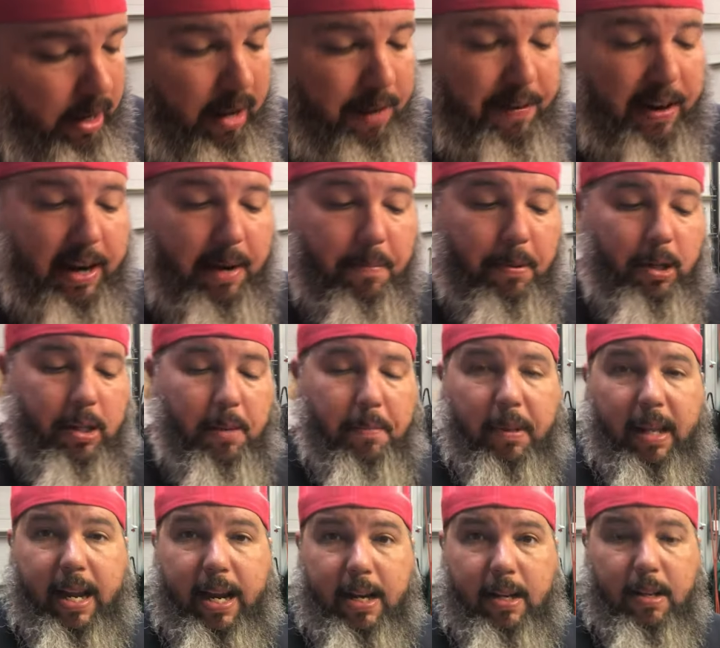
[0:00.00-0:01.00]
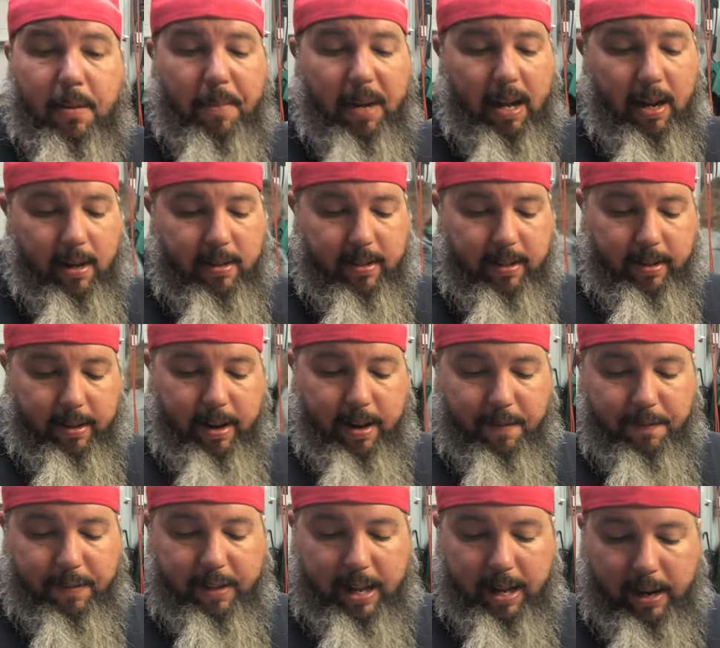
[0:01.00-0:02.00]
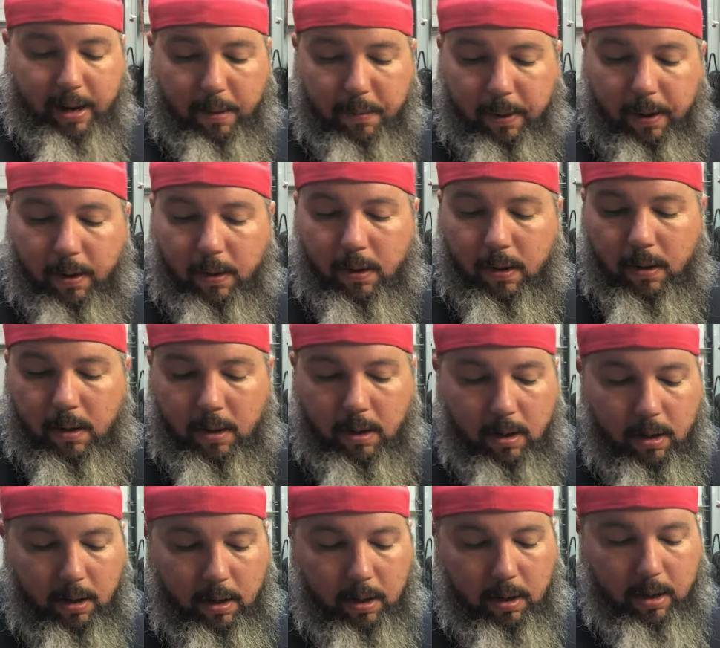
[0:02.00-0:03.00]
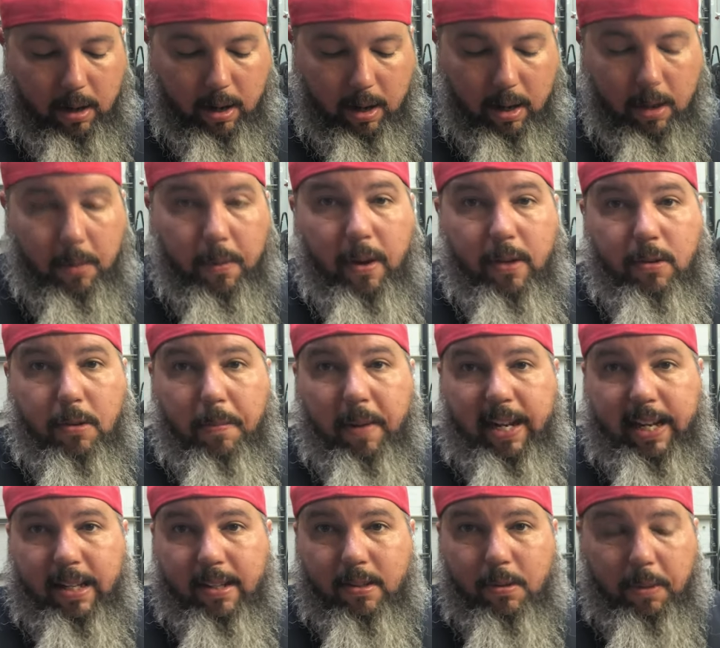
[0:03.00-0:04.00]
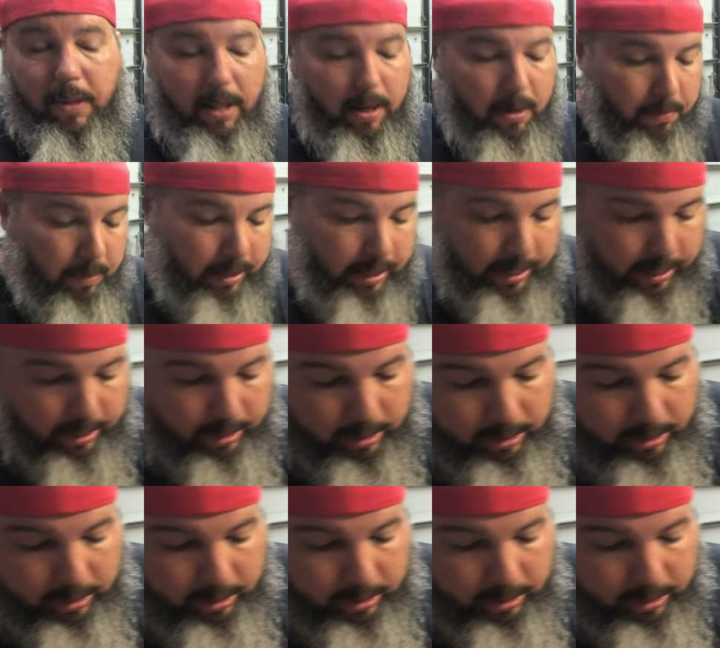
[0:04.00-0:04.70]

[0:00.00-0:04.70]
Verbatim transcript: if I can put the blade in the box and lay it flat, I will. Otherwise, you might get this without a blade.